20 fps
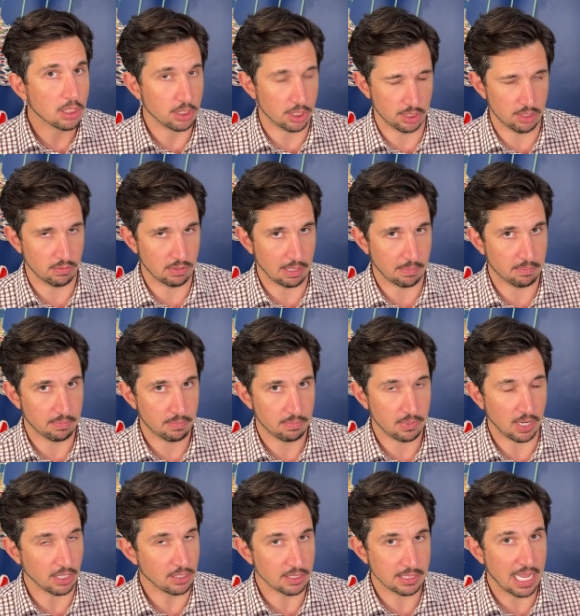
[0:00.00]
to do them.
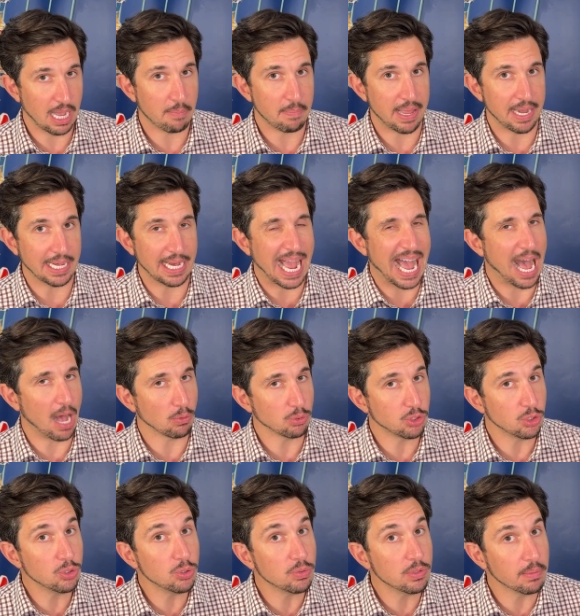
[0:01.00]
Not just how many, how
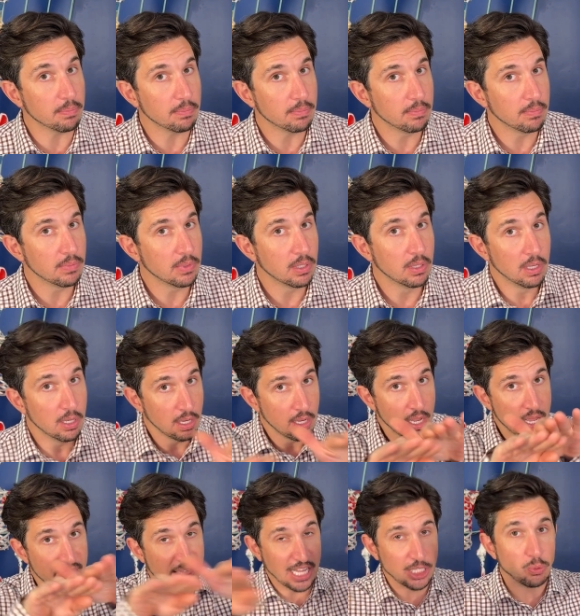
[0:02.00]
to do them.
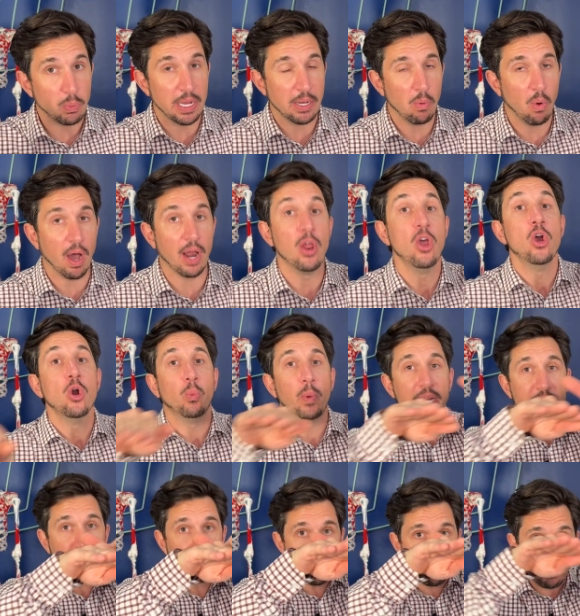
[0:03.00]
That's week one.
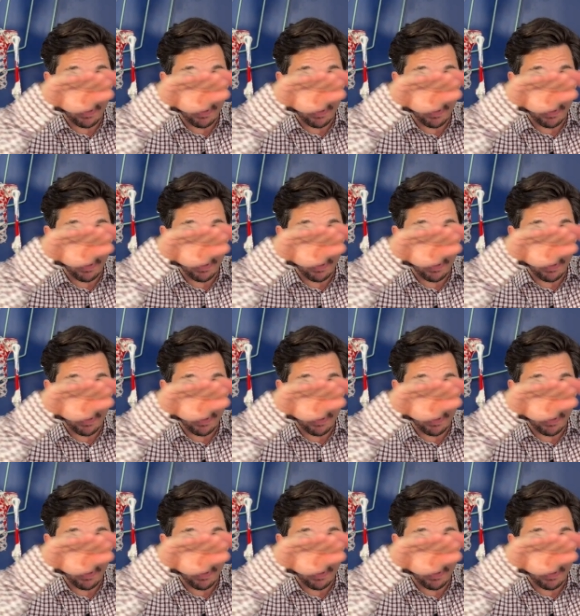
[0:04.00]
Week two